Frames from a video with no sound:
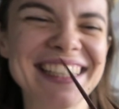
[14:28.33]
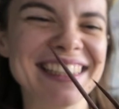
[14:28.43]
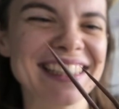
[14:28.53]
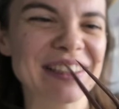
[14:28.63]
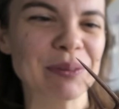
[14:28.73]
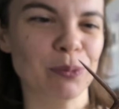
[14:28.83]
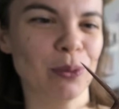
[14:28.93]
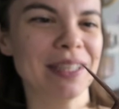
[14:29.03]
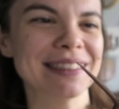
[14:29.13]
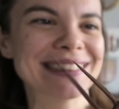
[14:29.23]
Like,
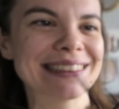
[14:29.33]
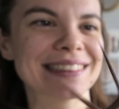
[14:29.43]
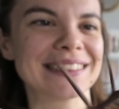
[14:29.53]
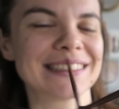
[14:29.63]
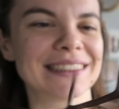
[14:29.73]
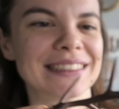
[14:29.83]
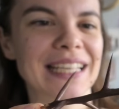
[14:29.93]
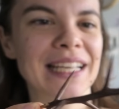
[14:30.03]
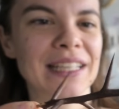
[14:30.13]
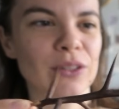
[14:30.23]
what?
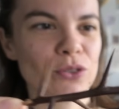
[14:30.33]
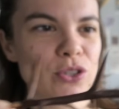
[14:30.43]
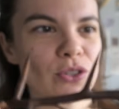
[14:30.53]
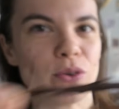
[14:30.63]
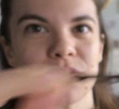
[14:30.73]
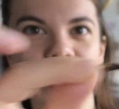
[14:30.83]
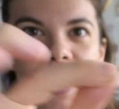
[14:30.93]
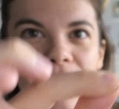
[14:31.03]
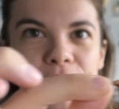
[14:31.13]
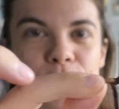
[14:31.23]
And it just grows
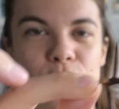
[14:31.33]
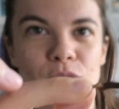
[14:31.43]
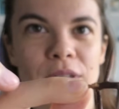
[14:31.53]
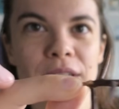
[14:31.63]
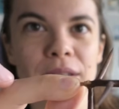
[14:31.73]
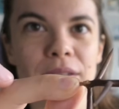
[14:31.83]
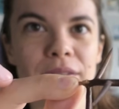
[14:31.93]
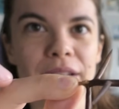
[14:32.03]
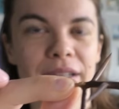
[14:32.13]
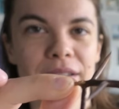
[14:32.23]
out of the tree,
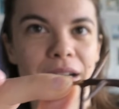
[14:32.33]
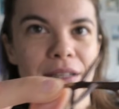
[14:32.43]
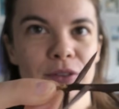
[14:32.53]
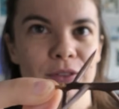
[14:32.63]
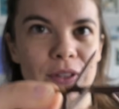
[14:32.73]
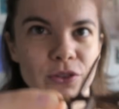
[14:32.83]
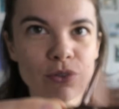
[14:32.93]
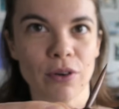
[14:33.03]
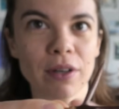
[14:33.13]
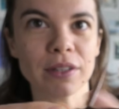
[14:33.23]
like out of the
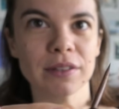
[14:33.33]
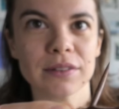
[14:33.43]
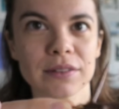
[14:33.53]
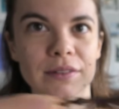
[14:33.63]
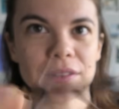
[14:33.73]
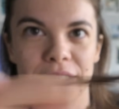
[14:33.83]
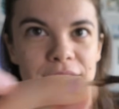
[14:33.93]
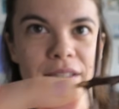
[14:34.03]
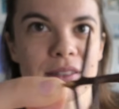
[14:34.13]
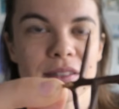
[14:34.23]
trunk, like
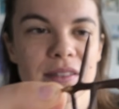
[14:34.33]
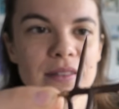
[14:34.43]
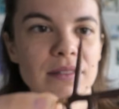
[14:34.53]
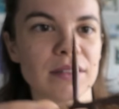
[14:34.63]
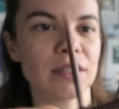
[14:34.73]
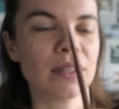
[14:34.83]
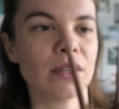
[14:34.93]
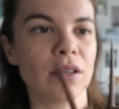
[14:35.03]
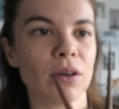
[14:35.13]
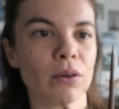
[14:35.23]
this,
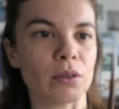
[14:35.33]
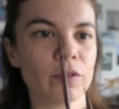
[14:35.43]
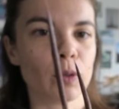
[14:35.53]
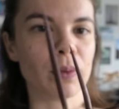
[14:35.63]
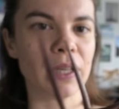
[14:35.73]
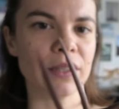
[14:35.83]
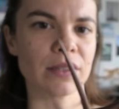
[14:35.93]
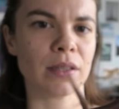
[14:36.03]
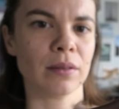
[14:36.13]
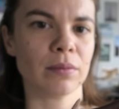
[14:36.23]
all over the
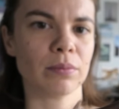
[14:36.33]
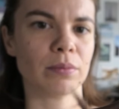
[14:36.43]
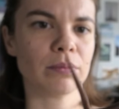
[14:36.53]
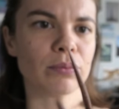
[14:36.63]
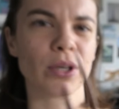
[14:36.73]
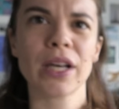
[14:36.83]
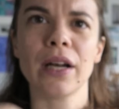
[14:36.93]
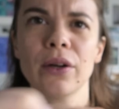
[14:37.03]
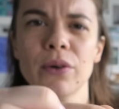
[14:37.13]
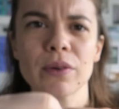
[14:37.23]
place, and
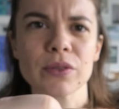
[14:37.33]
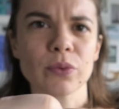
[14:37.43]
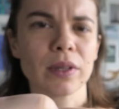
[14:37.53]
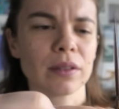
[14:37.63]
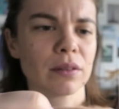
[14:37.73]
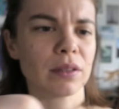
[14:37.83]
pretty low as well.